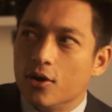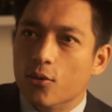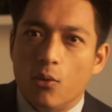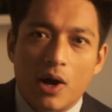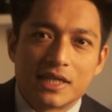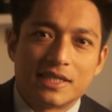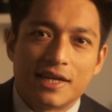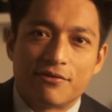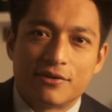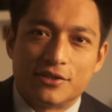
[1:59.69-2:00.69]
why isn't
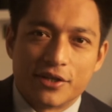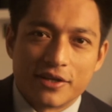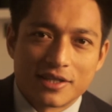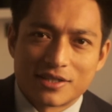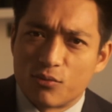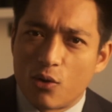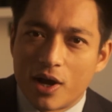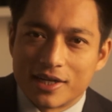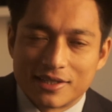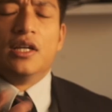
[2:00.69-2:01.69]
everyone doing this?
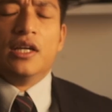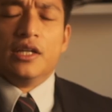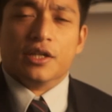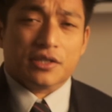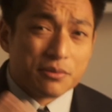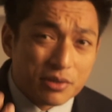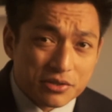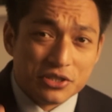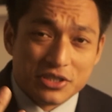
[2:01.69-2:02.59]
Why? Sometimes you